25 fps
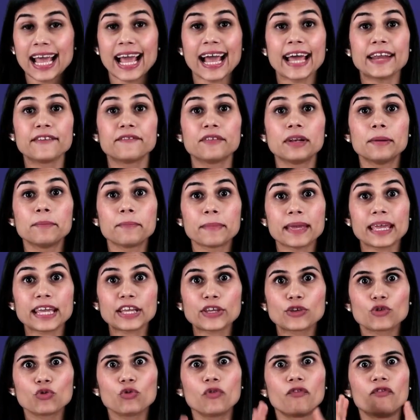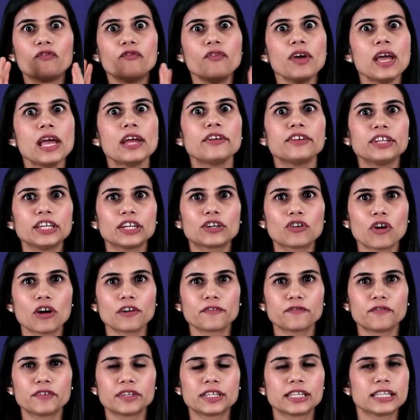and will make you very
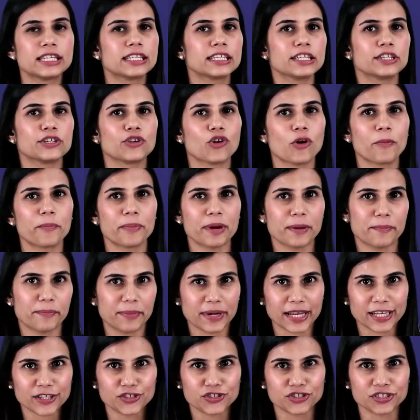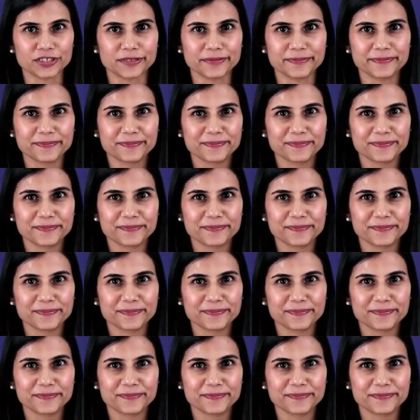confident in your preparation.